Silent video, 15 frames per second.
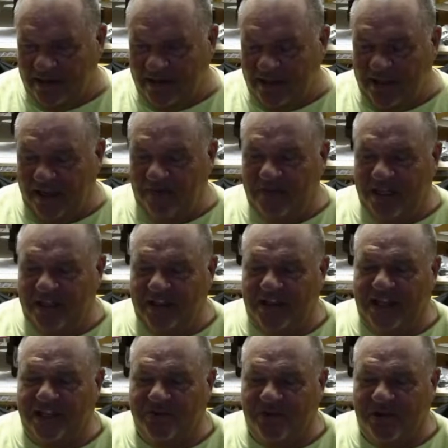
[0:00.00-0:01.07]
Yeah, Mickey,
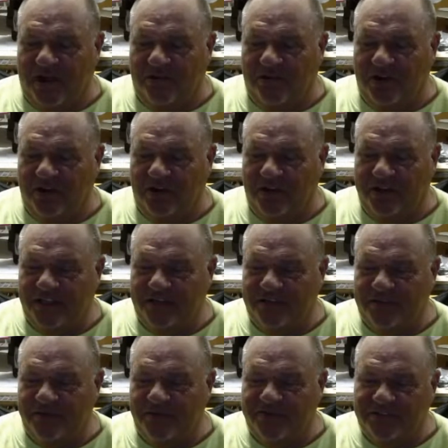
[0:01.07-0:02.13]
that's what I'm going to look at.
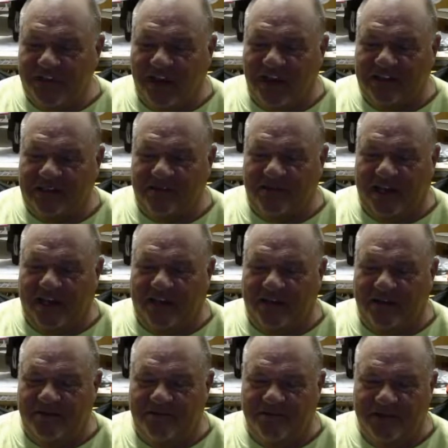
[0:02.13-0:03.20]
We've talked about it,
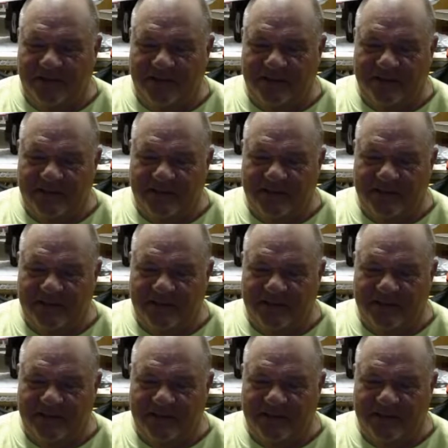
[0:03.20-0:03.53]
but